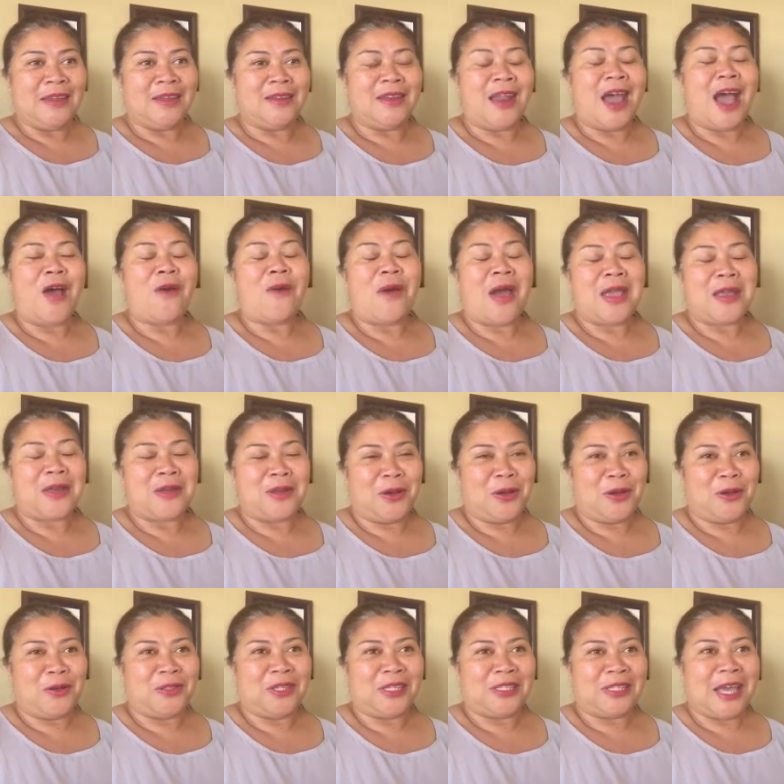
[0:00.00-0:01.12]
Now I
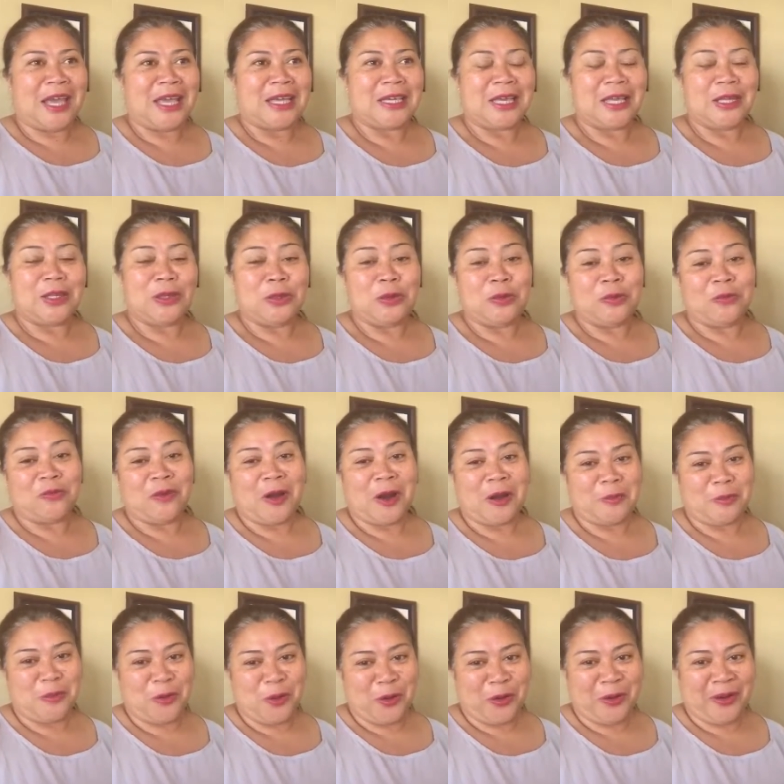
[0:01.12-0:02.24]
know that I can do
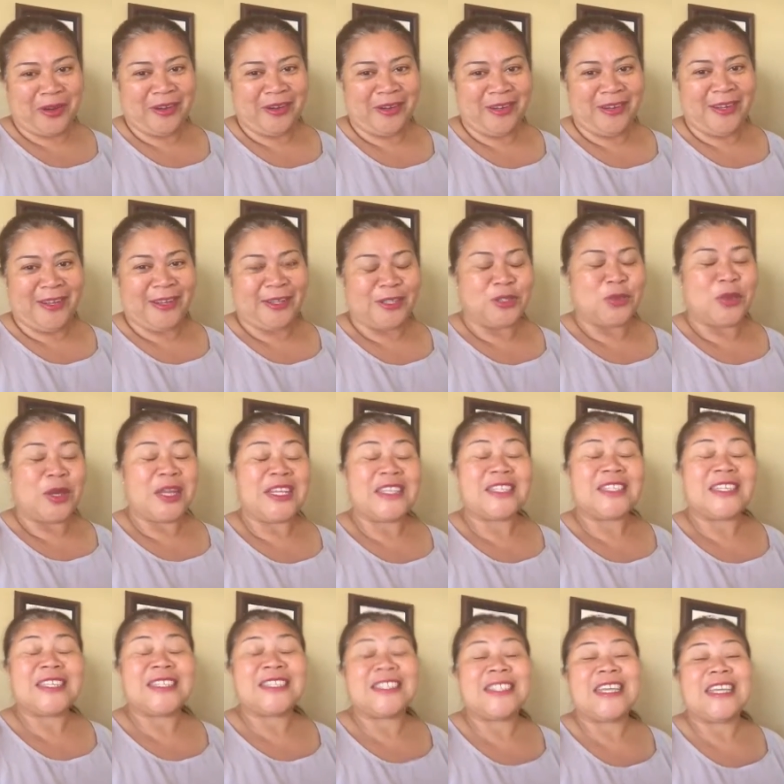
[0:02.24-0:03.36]
far more.
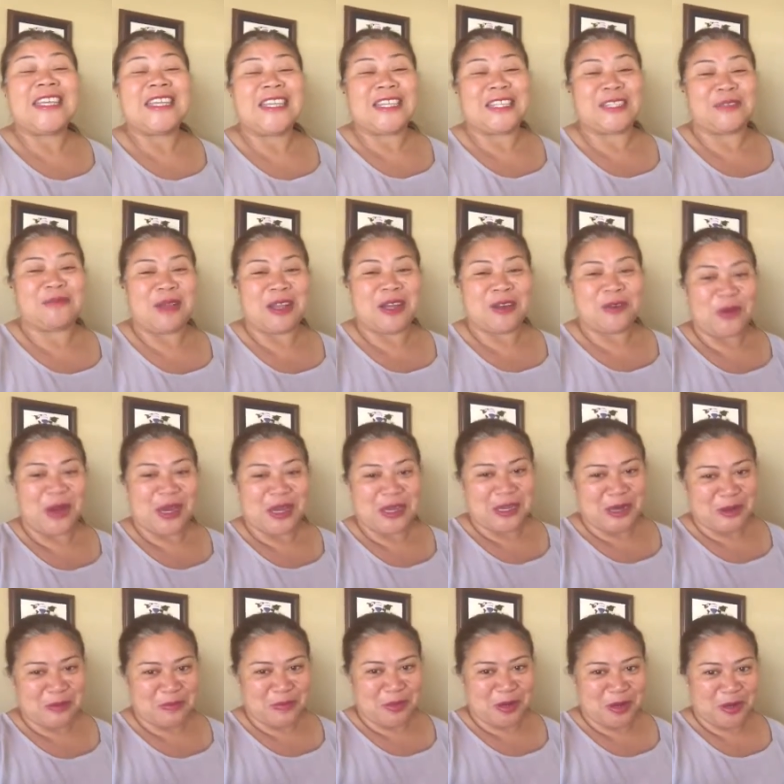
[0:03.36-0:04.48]
2016 is my great
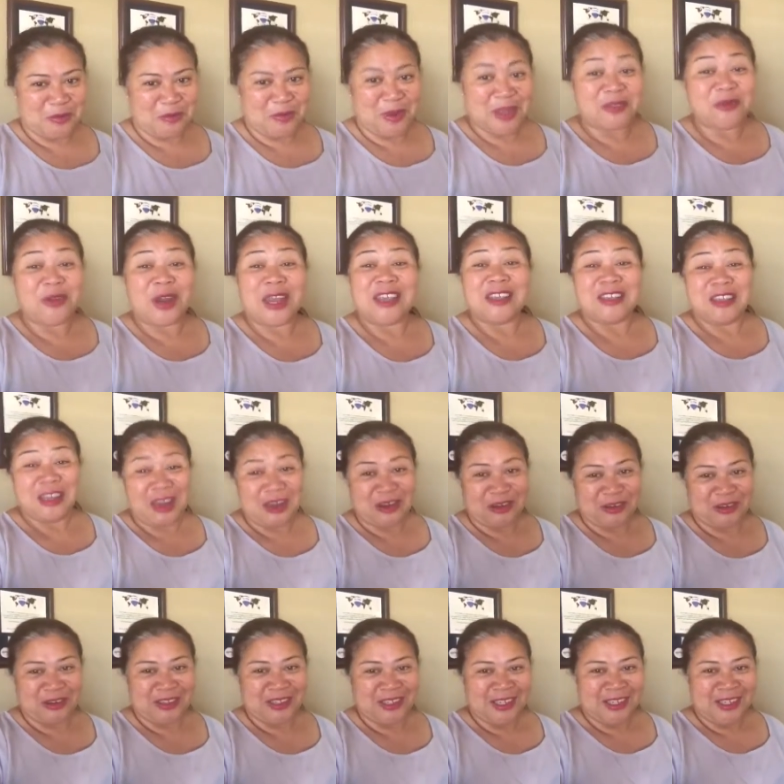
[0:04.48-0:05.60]
number, my great
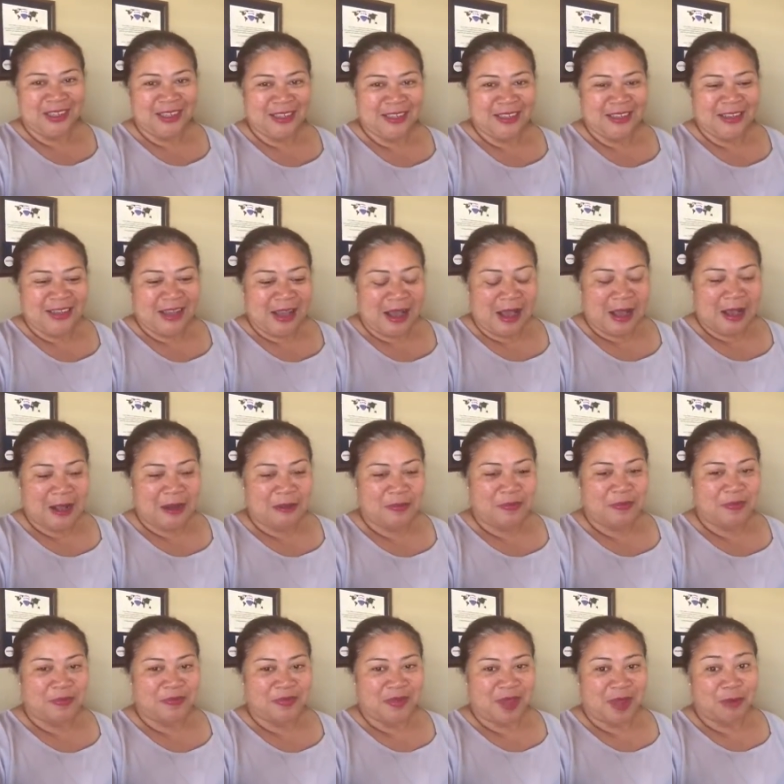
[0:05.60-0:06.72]
year.
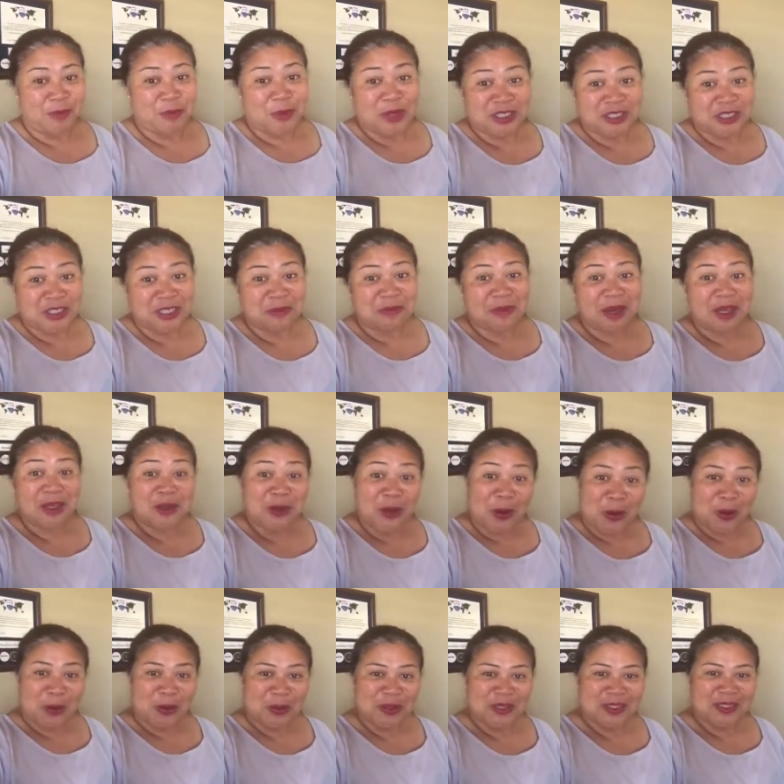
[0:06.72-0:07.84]
Um, I'm reaching my
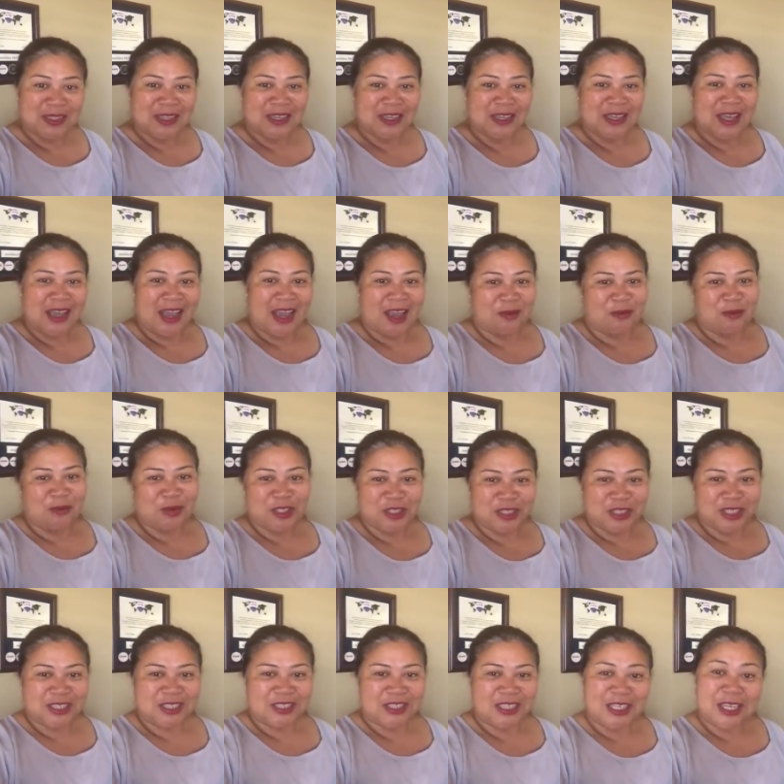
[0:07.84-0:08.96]
goals. I'm
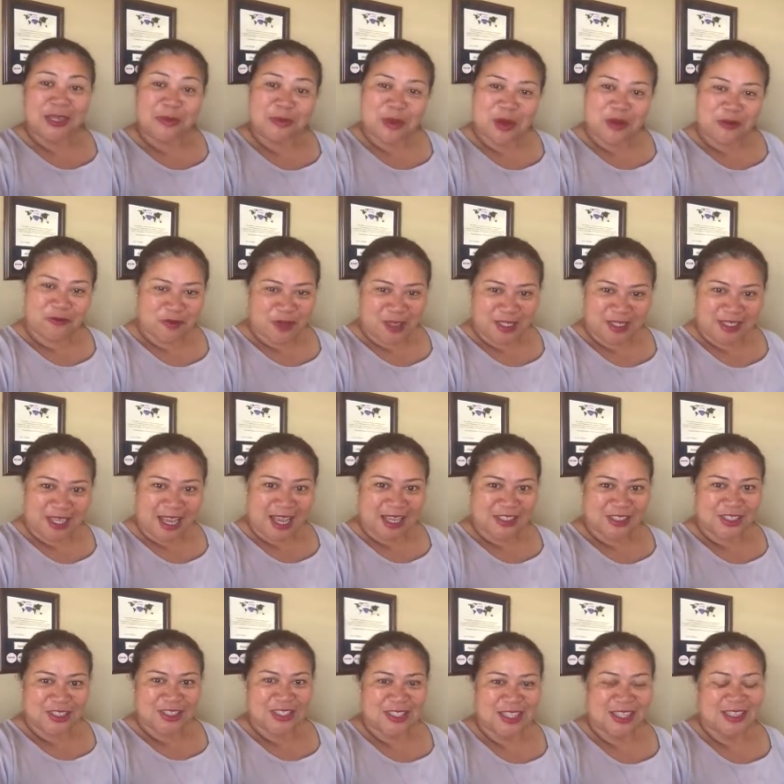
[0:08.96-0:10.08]
reaching the number of
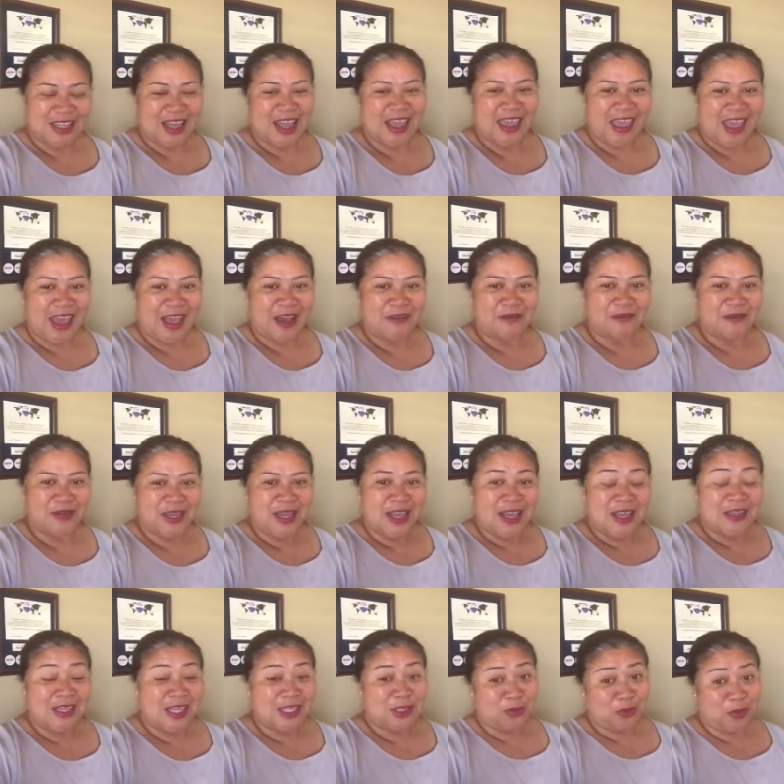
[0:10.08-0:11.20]
transactions that I have,
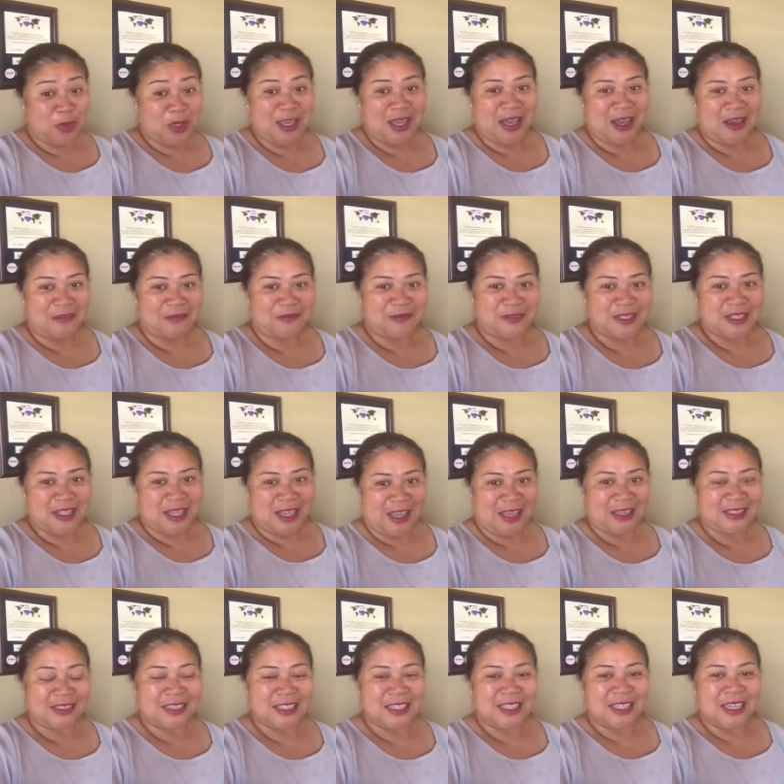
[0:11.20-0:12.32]
that we have
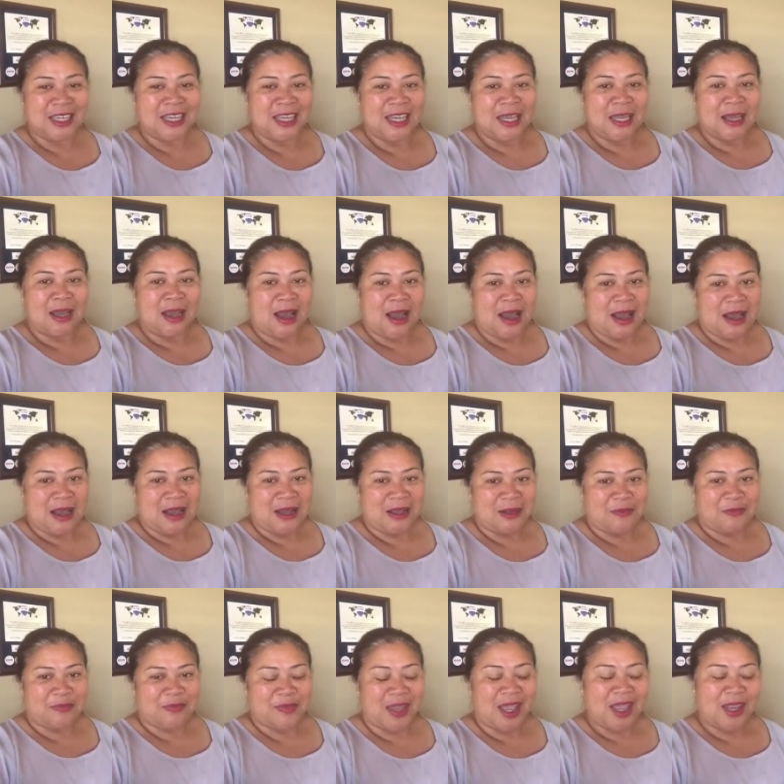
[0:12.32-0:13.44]
set.
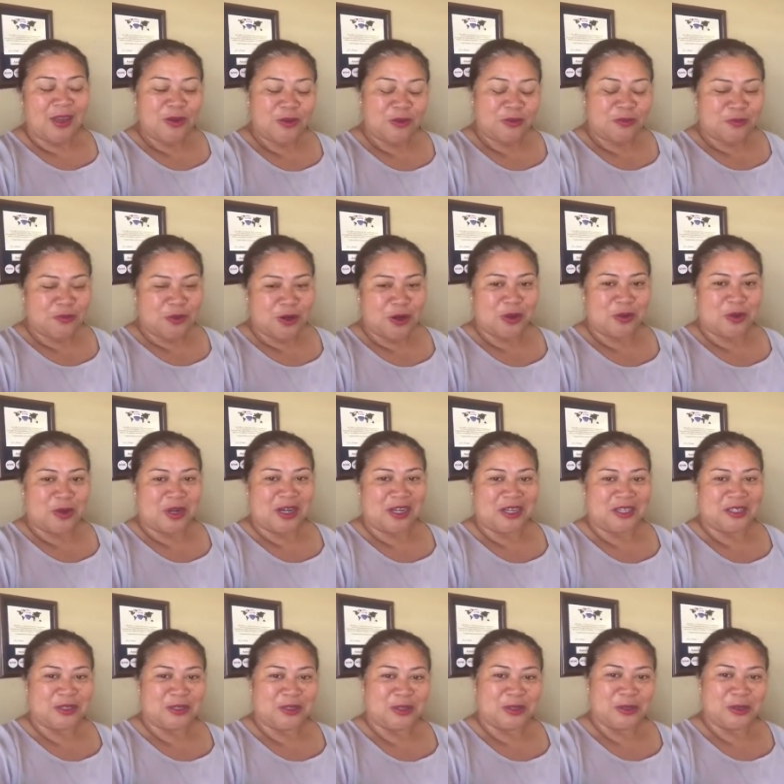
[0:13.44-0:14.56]
Um, I look
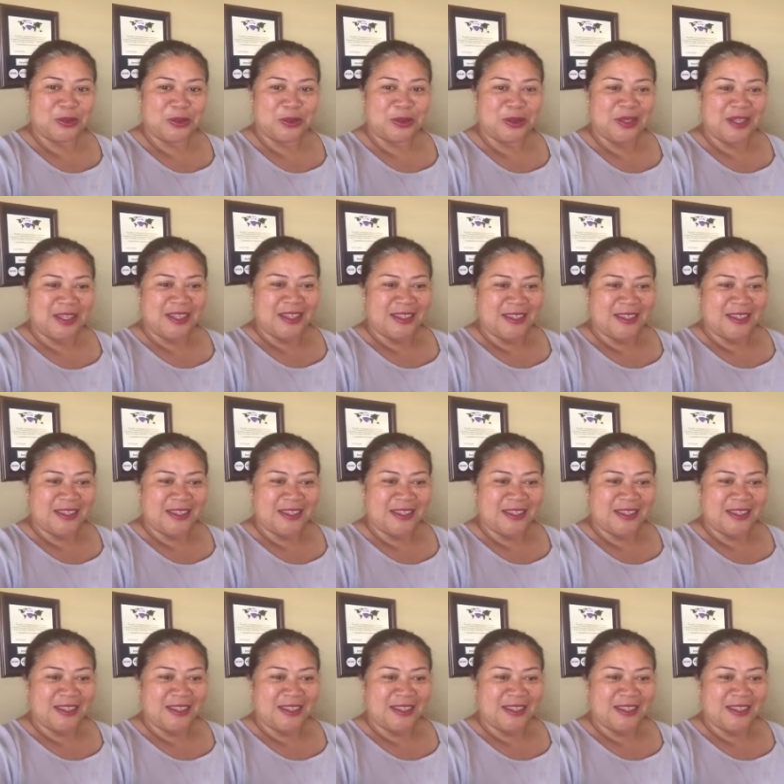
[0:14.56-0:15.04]
forward to,